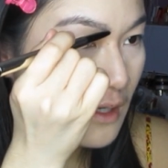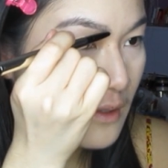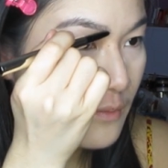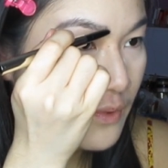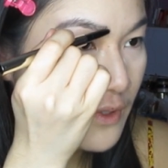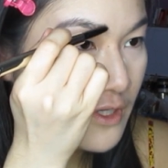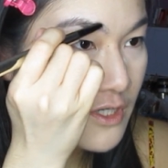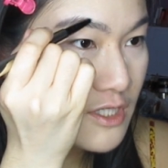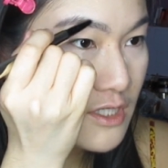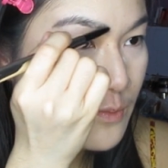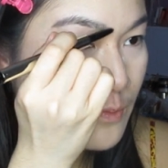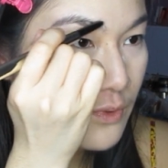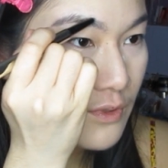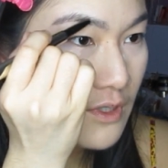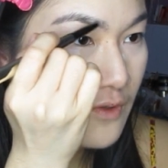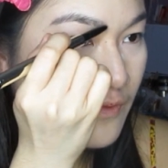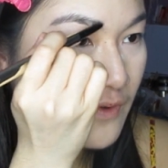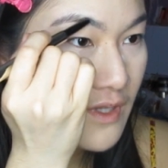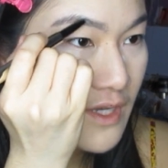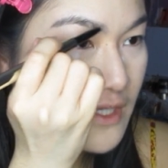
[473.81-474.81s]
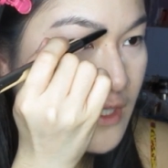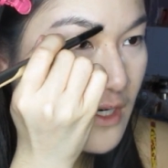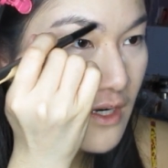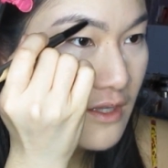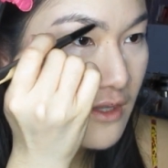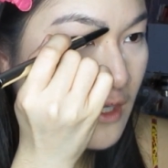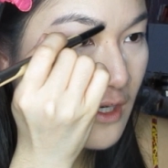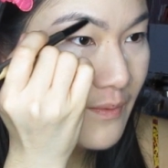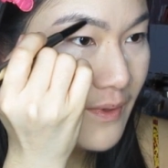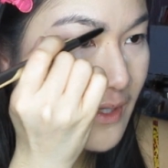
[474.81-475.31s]
I didn't bring a spoolie for this. I
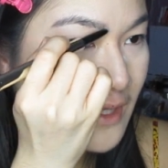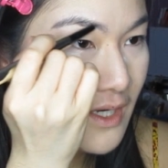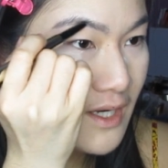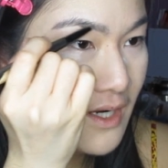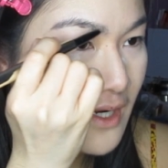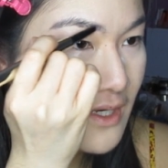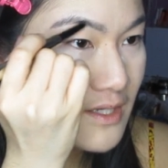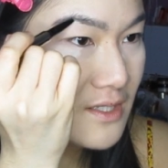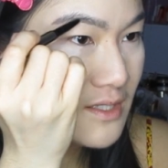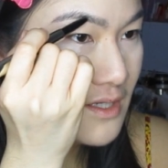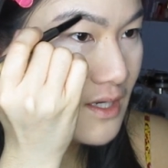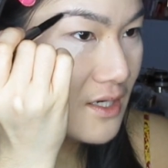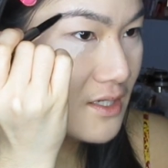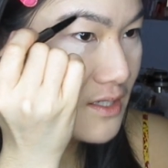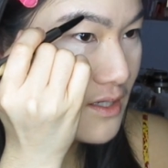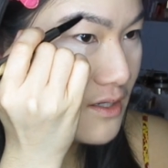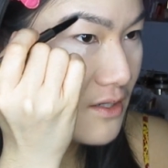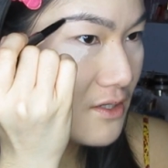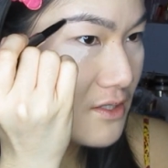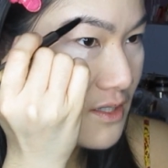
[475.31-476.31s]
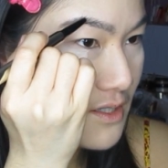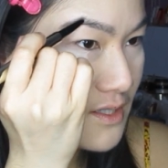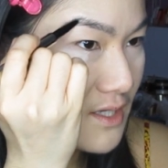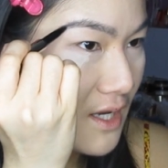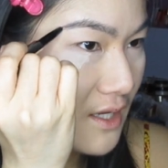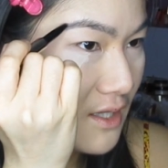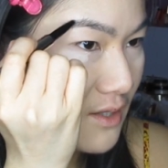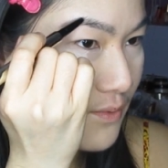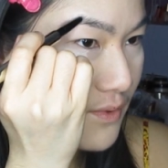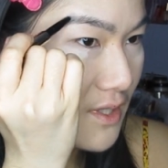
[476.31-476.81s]
didn't think about this. I'm just going to use
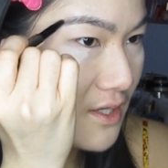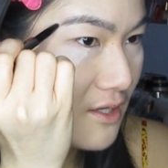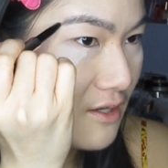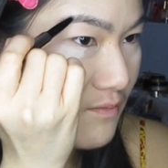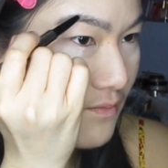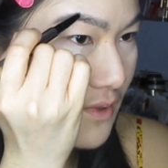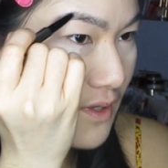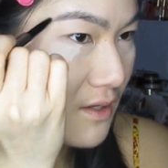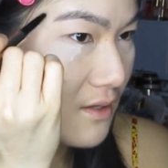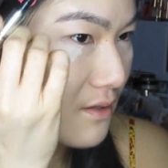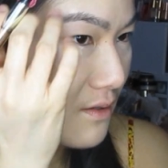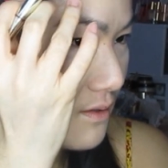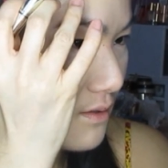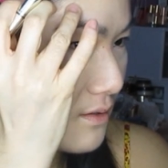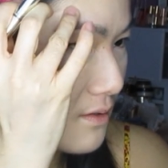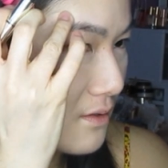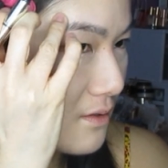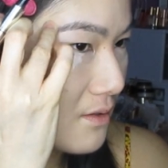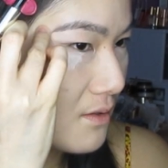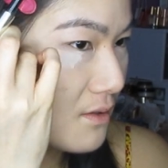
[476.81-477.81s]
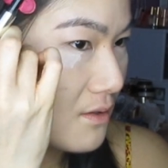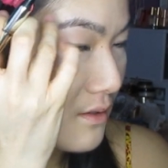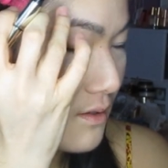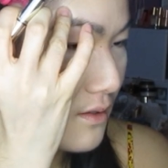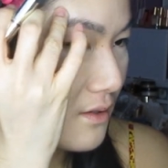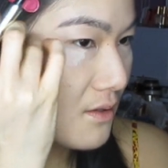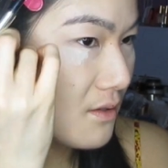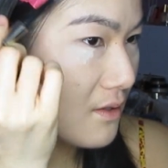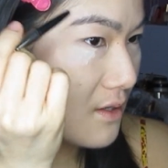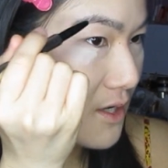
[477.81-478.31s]
exactly what they give me
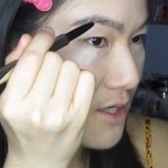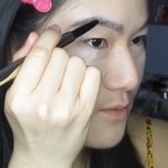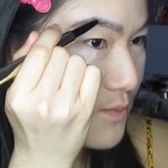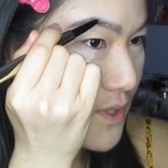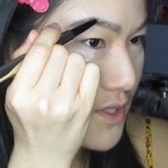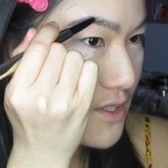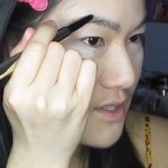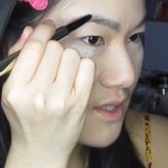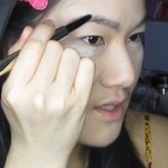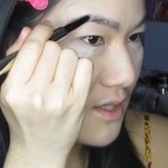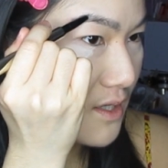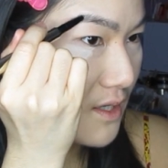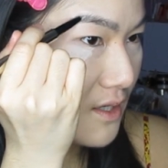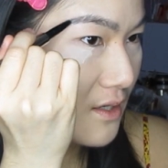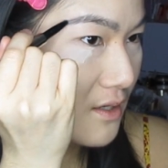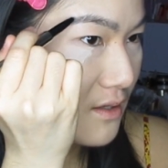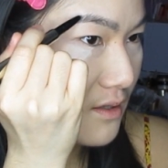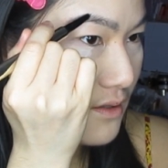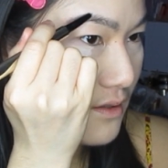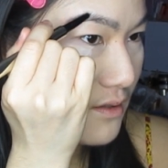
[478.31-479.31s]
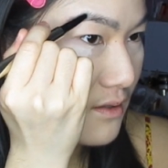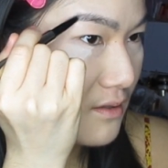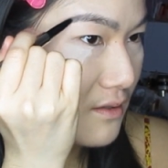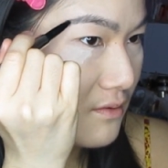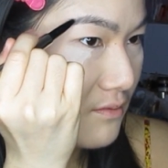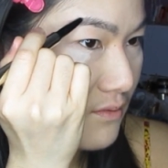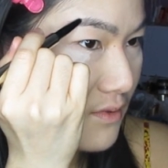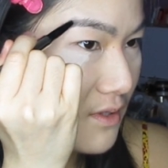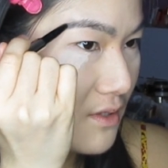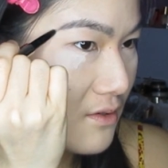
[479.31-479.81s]
as much as I can
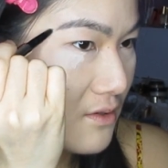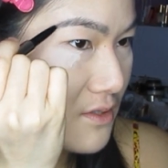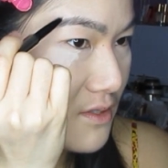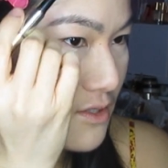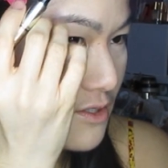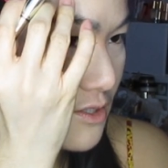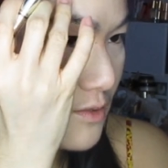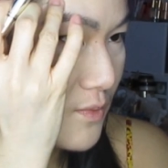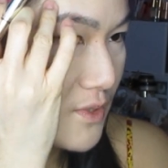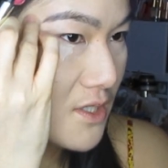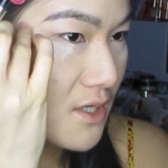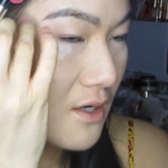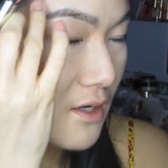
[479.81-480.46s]
without using too